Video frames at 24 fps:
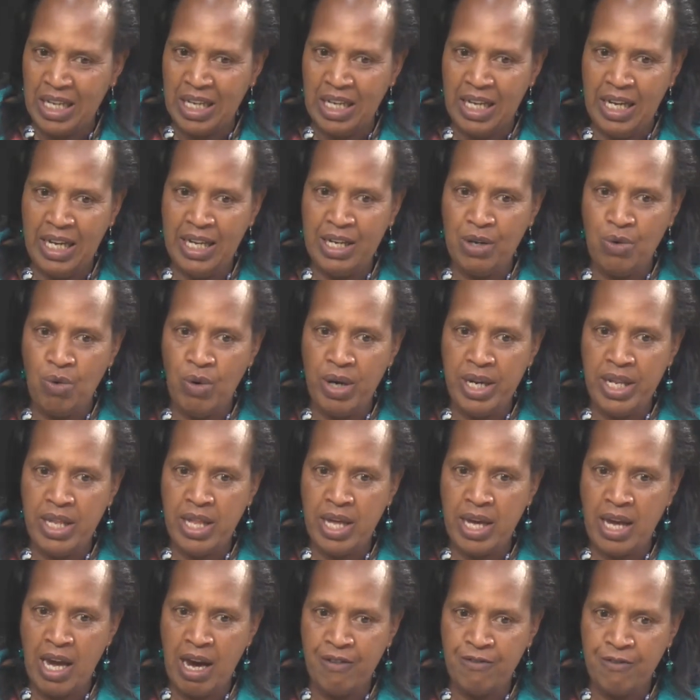And when
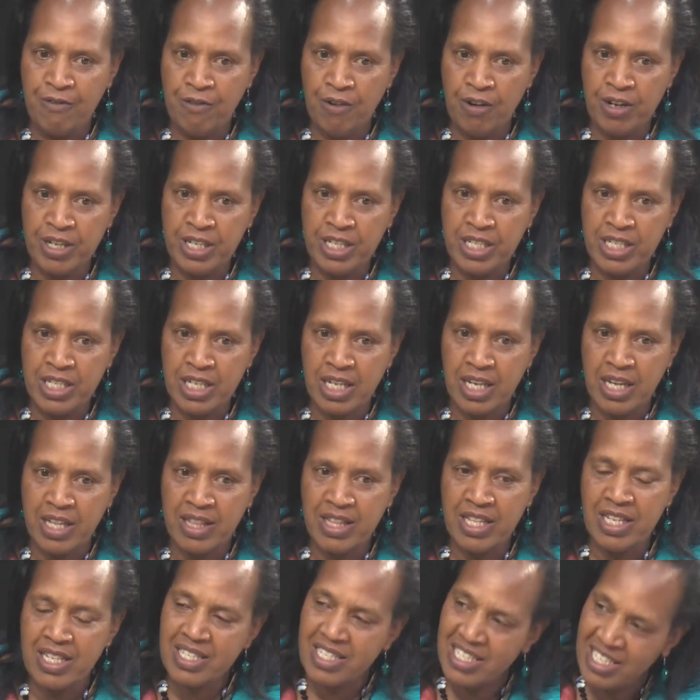they avoid,
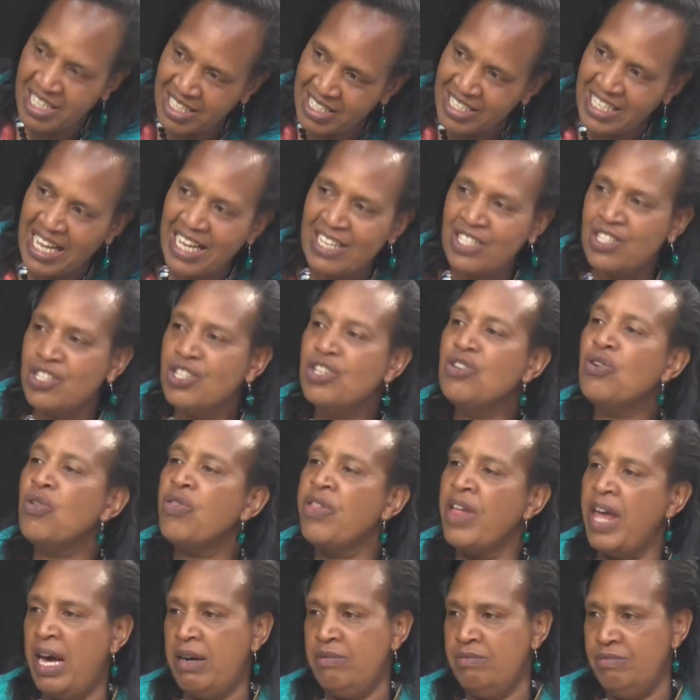these things are still
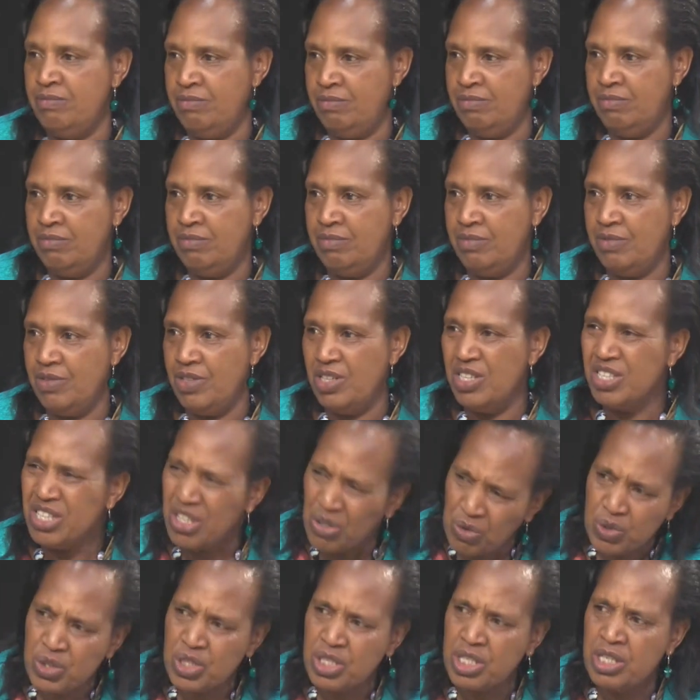there. They will
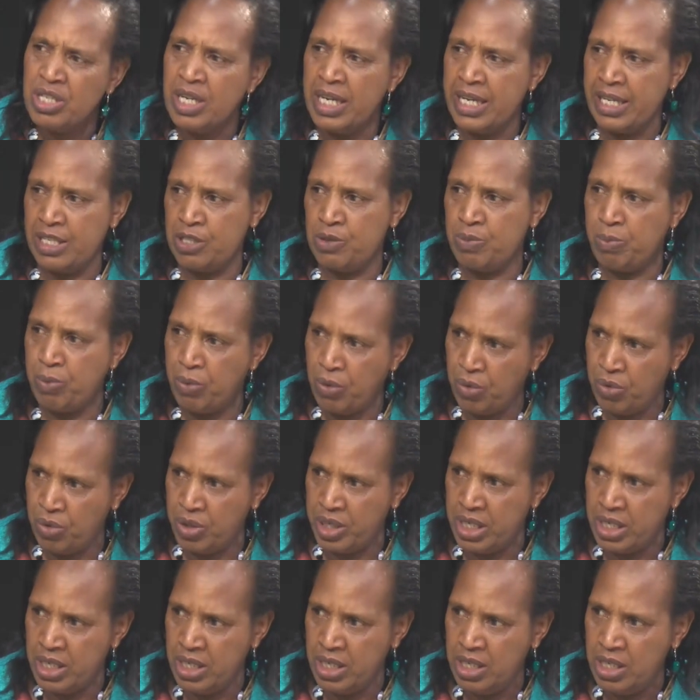still explode.
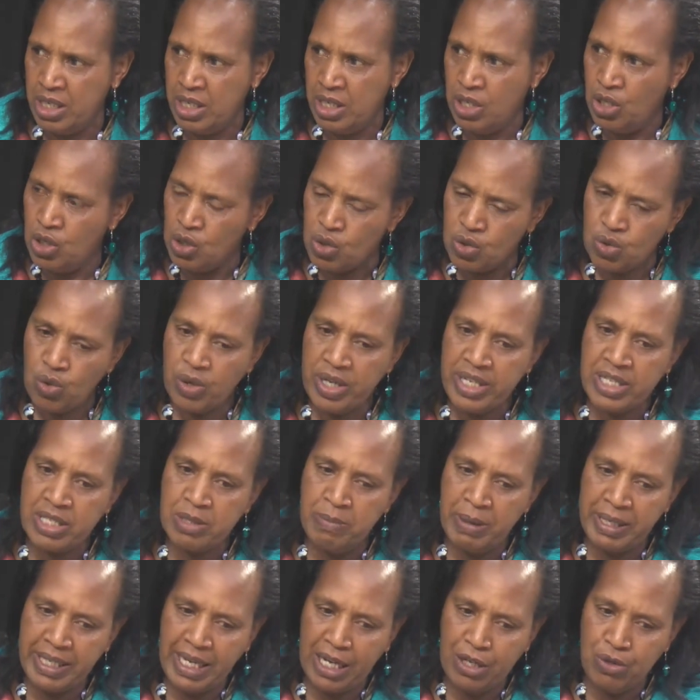So it's
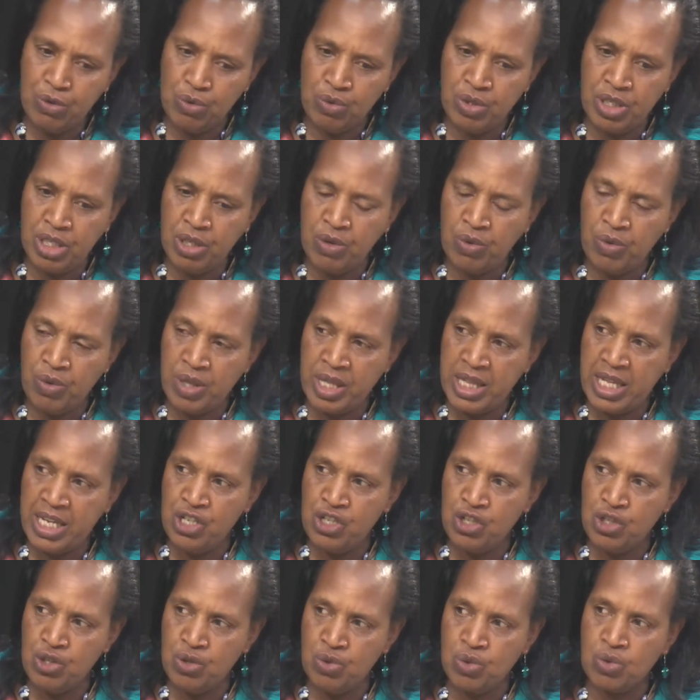better you deal with the
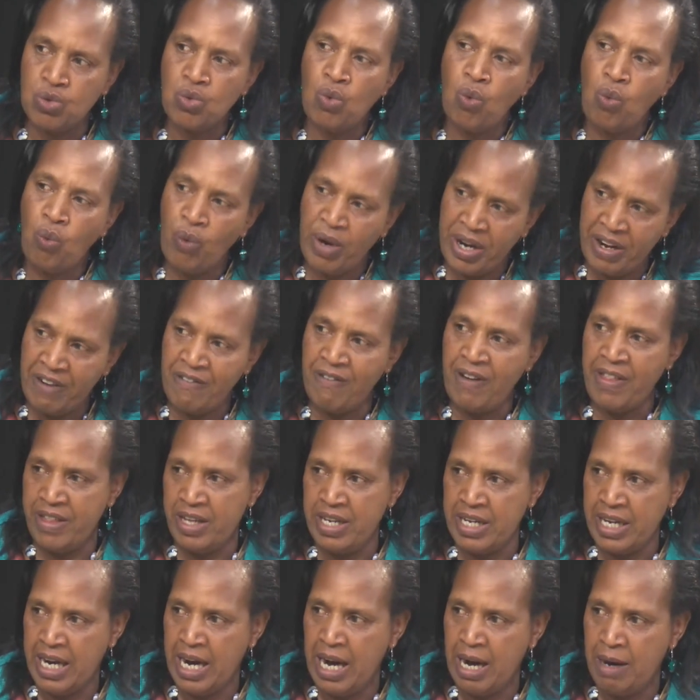issues whenever they
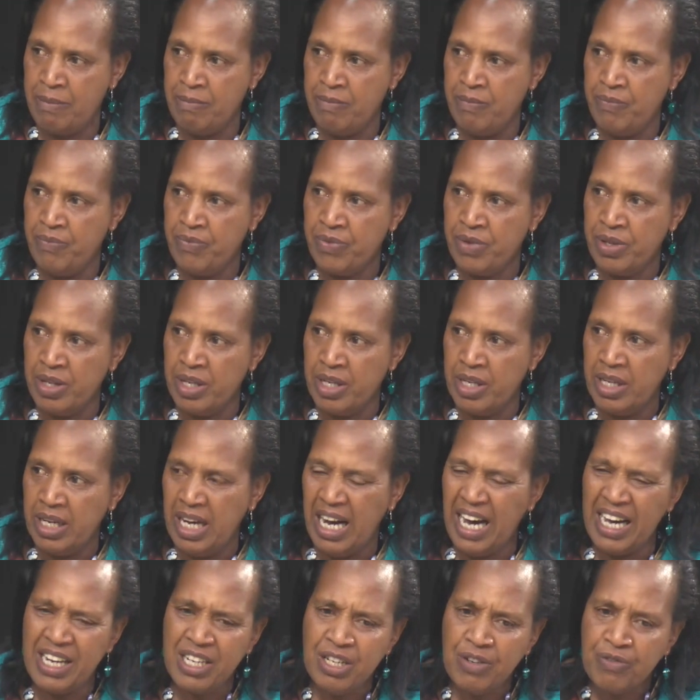come.
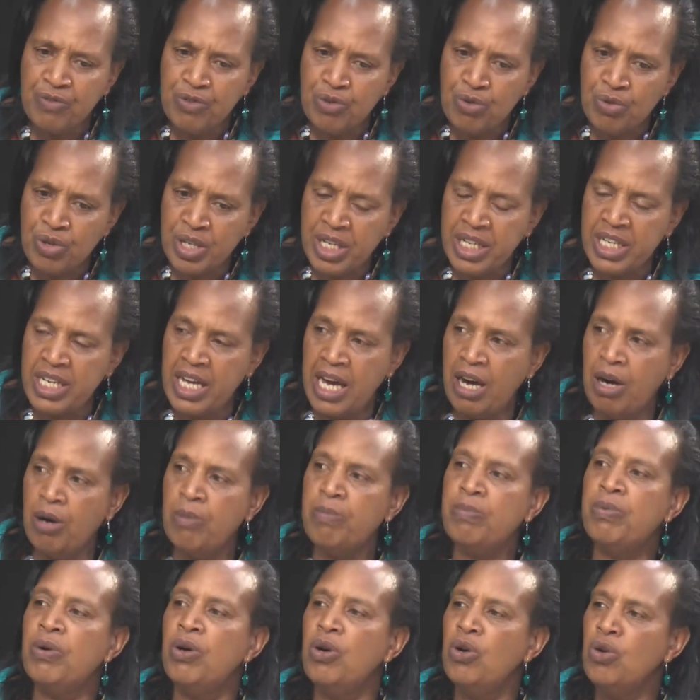And if you need
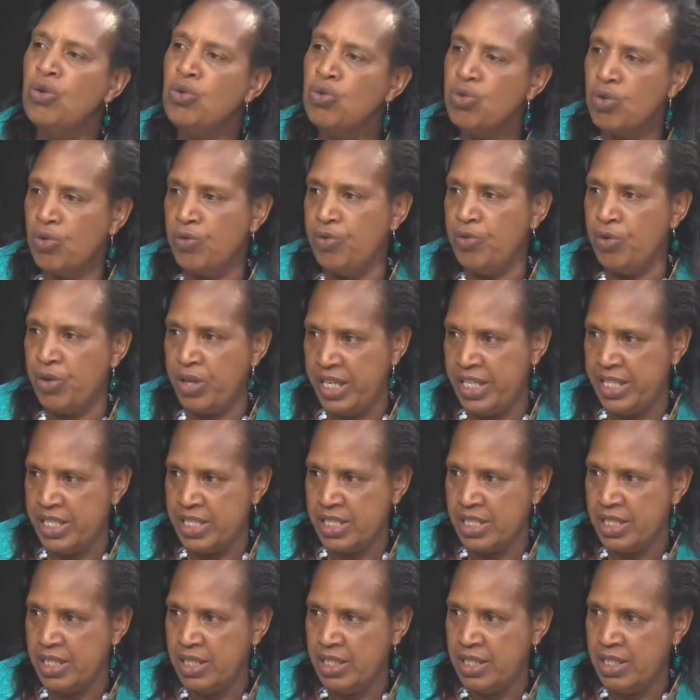help, look for it.